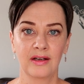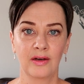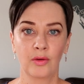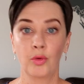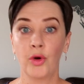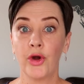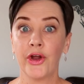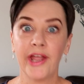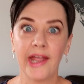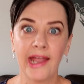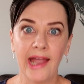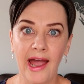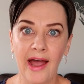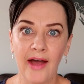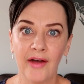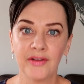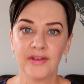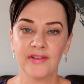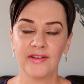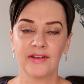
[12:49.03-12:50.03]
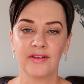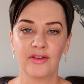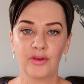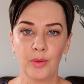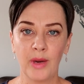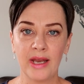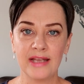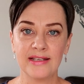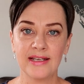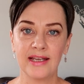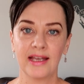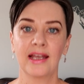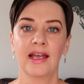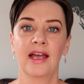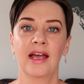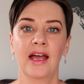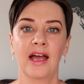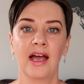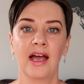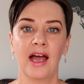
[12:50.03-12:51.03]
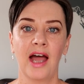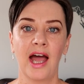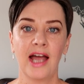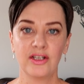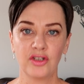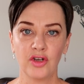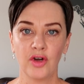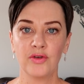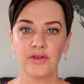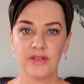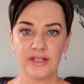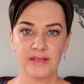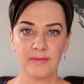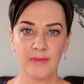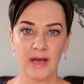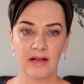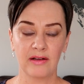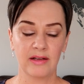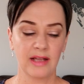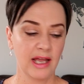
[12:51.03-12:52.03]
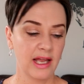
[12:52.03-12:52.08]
working out and sweating, I don't smell.